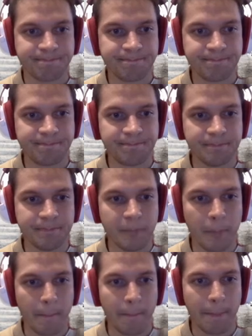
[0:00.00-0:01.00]

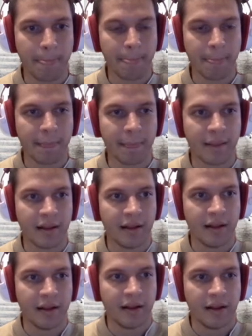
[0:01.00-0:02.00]

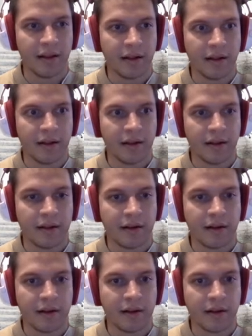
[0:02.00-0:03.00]

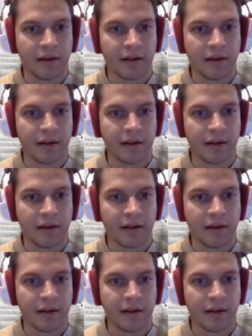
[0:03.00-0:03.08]
Nobody speaks.